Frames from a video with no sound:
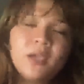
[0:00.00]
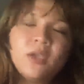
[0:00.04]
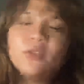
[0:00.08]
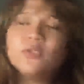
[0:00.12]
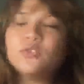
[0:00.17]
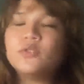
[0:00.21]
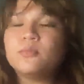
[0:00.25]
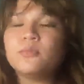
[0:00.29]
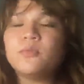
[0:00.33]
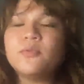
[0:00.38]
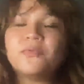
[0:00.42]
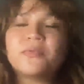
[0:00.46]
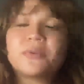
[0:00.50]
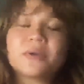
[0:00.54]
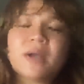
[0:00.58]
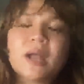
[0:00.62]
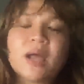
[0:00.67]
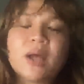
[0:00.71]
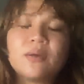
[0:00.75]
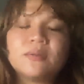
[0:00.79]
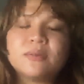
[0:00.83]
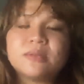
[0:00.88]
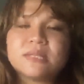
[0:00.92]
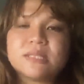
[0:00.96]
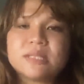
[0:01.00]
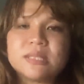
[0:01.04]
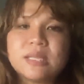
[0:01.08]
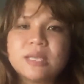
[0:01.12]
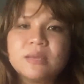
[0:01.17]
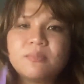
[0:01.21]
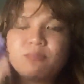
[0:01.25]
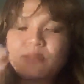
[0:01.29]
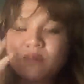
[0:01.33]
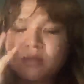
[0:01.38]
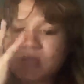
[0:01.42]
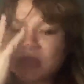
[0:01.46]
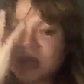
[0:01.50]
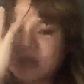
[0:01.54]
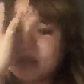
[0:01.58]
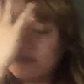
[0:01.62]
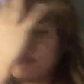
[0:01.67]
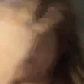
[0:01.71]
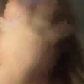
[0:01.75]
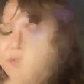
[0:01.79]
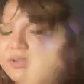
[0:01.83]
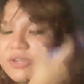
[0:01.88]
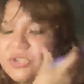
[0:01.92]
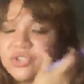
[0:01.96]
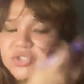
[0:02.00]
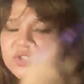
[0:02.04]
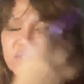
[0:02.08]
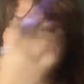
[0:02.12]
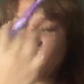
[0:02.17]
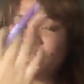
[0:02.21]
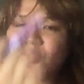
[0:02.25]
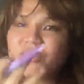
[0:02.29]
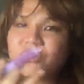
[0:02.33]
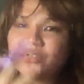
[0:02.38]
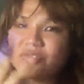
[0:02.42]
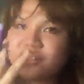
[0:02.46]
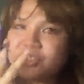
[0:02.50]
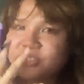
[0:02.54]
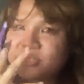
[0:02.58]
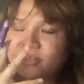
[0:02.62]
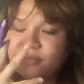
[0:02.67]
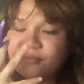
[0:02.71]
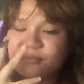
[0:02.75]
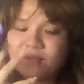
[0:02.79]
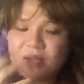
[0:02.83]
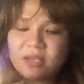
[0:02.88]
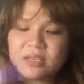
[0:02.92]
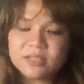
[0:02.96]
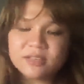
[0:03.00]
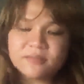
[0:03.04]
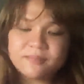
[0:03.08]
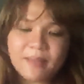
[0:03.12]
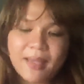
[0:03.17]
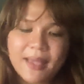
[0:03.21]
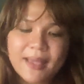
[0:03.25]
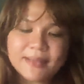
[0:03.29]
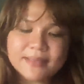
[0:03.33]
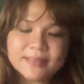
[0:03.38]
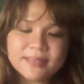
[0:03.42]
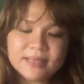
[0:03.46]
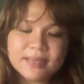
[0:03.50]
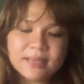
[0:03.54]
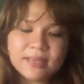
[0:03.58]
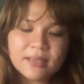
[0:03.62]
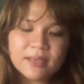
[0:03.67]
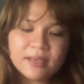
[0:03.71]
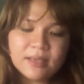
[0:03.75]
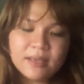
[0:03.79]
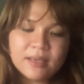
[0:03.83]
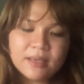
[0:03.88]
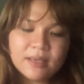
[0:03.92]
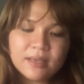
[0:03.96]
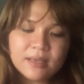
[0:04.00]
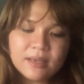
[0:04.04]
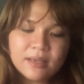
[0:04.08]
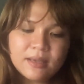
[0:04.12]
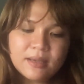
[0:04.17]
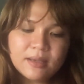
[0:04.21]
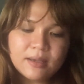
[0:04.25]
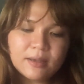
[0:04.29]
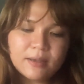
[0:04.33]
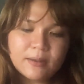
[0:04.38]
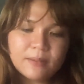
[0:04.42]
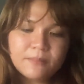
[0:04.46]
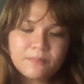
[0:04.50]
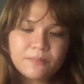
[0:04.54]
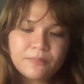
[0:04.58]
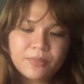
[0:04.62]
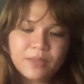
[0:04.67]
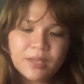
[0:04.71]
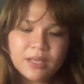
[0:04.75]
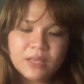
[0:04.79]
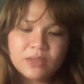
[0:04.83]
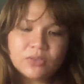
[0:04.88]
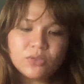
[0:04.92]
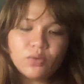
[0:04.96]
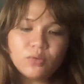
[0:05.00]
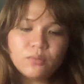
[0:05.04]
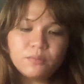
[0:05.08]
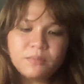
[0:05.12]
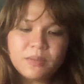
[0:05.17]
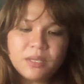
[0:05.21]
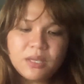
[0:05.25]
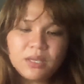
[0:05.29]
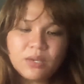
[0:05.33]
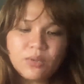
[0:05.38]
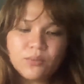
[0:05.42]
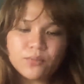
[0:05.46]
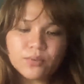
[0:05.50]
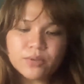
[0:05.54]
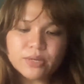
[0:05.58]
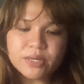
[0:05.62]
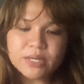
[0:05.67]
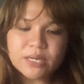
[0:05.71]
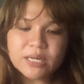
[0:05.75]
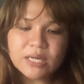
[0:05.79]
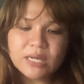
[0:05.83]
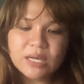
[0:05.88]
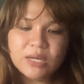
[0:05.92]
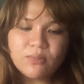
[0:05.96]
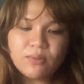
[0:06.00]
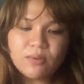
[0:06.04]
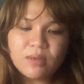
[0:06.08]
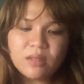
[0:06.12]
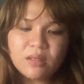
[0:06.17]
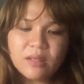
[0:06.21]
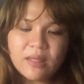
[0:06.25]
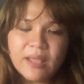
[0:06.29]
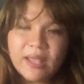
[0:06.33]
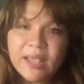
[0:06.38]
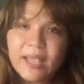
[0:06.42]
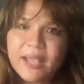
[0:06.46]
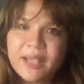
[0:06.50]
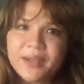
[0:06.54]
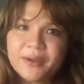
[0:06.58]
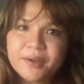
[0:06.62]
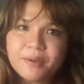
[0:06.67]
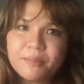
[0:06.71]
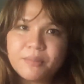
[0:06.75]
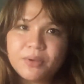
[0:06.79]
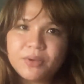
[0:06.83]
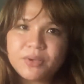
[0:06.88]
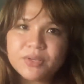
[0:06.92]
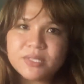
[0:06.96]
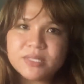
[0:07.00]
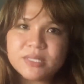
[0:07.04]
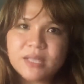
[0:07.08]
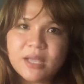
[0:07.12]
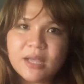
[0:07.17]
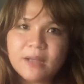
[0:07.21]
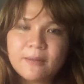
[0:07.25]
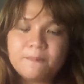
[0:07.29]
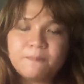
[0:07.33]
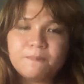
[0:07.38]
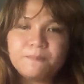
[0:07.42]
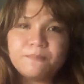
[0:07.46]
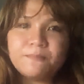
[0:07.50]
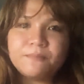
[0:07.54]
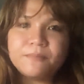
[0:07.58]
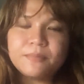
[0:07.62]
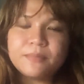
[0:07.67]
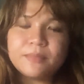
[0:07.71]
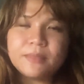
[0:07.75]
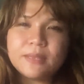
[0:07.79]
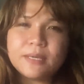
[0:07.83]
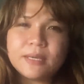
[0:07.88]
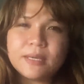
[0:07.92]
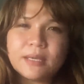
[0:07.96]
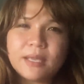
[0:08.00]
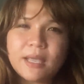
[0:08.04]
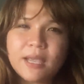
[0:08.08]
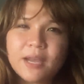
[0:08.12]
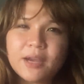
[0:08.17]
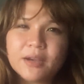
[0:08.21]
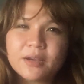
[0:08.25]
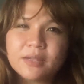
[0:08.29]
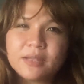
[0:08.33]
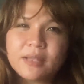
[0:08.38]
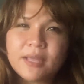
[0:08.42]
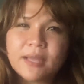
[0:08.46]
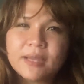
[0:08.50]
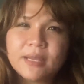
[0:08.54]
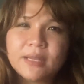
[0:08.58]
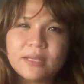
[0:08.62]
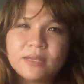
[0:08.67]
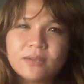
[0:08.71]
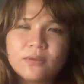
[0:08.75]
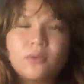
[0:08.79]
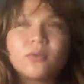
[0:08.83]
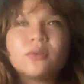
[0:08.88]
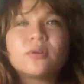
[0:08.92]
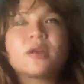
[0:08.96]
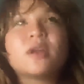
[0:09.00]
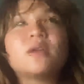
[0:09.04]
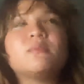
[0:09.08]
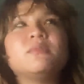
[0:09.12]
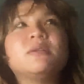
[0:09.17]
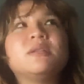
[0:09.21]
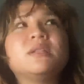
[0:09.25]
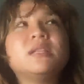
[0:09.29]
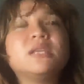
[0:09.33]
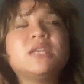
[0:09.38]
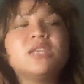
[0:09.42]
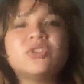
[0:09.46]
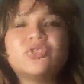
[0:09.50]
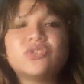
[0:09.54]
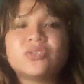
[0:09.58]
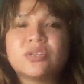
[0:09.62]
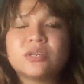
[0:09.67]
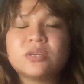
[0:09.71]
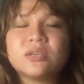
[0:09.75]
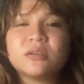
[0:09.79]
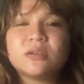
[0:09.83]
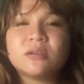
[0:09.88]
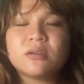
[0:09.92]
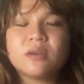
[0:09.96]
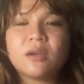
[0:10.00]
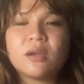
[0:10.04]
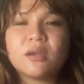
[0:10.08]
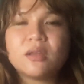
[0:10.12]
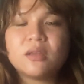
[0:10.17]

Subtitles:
move around, sleep with a face shield. So just a face mask. And don't be worried with the air, because the airline, or I